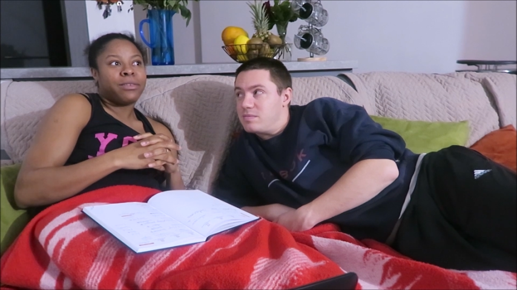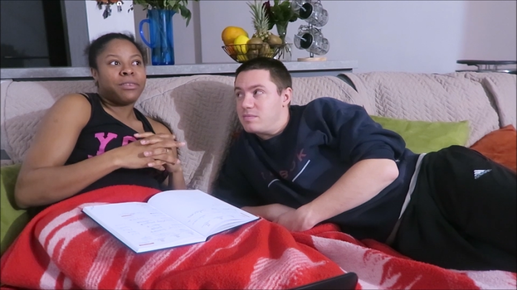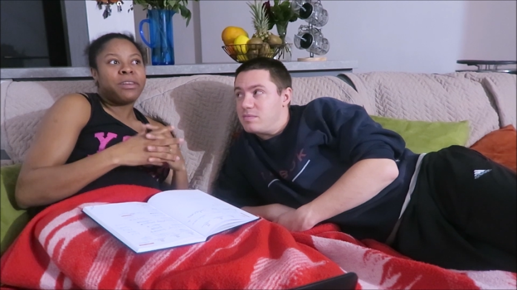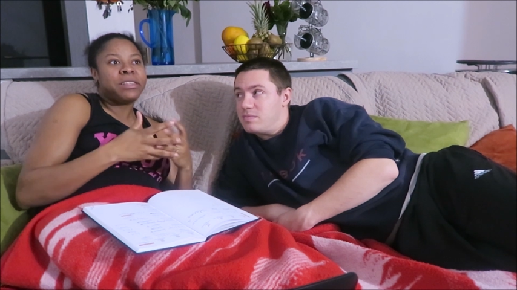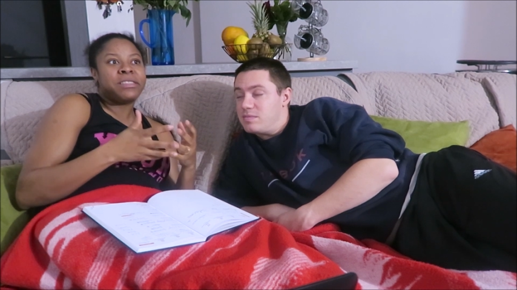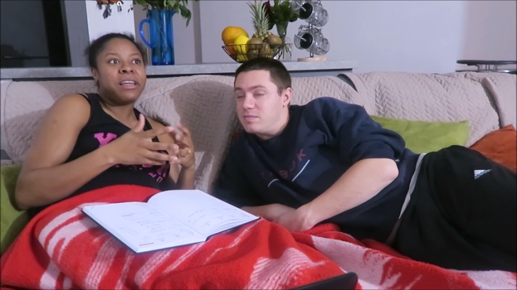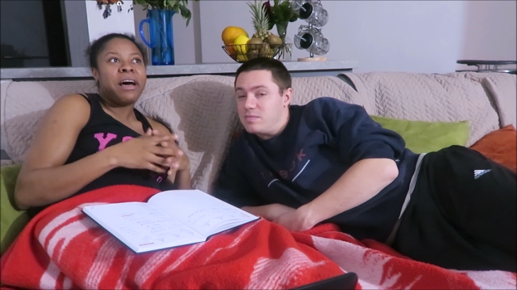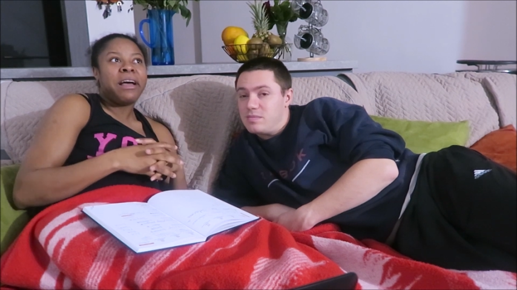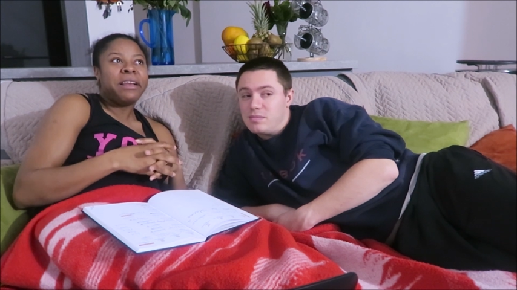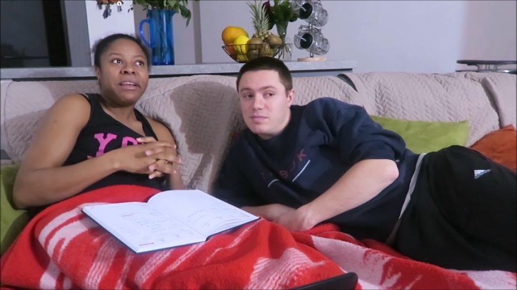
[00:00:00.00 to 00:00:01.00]

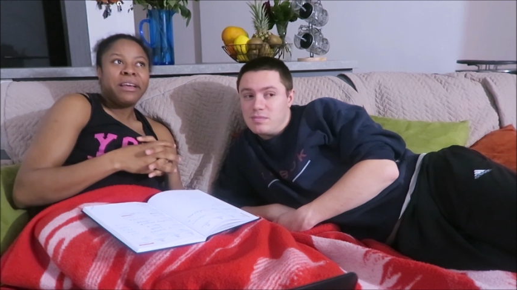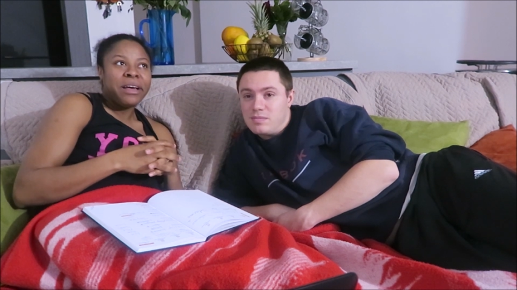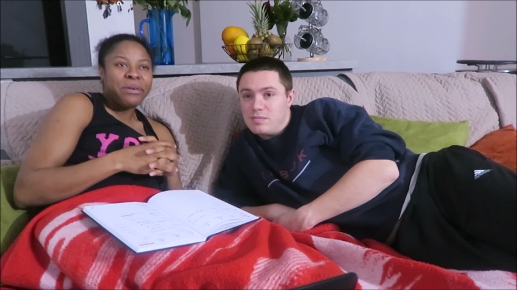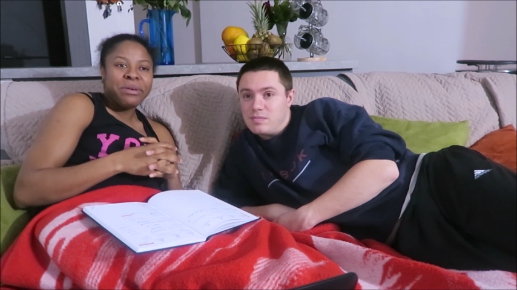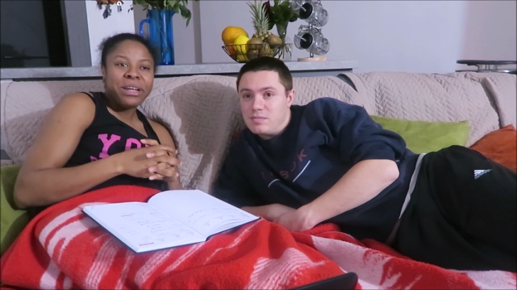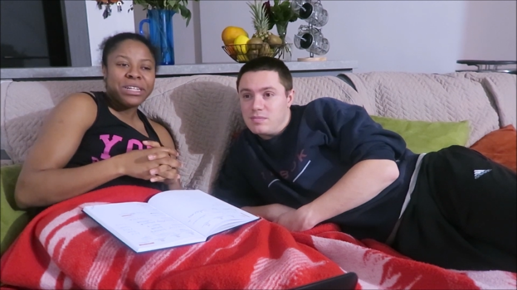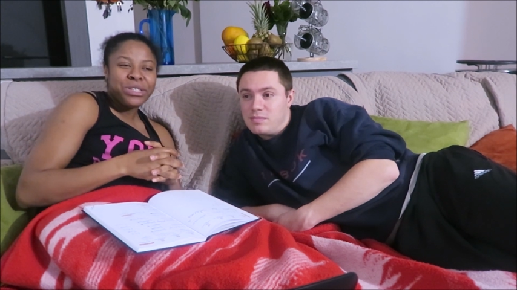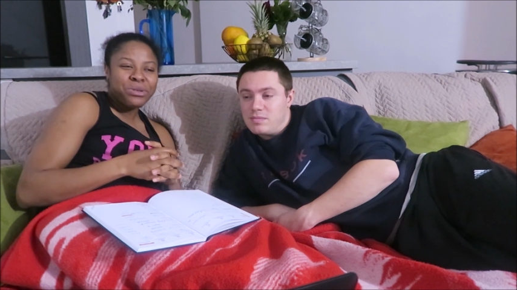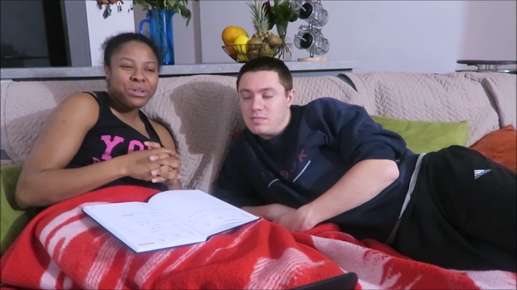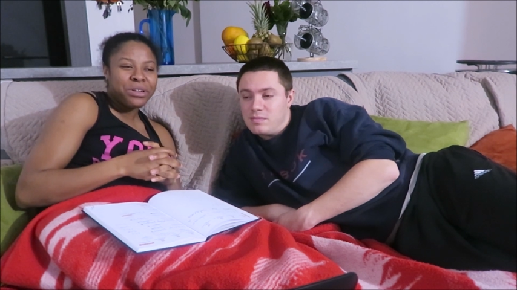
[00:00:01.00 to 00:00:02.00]
Speaker 1: Crystal, we're not
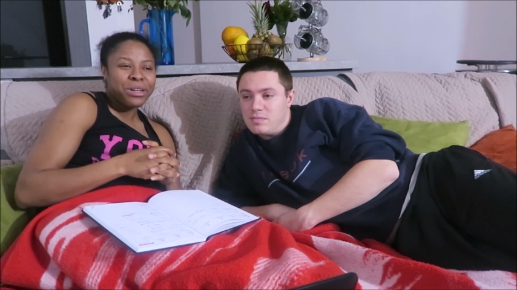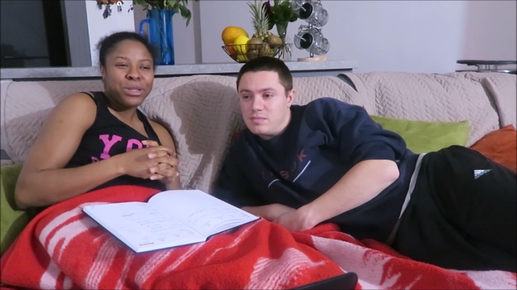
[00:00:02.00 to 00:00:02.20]
sure.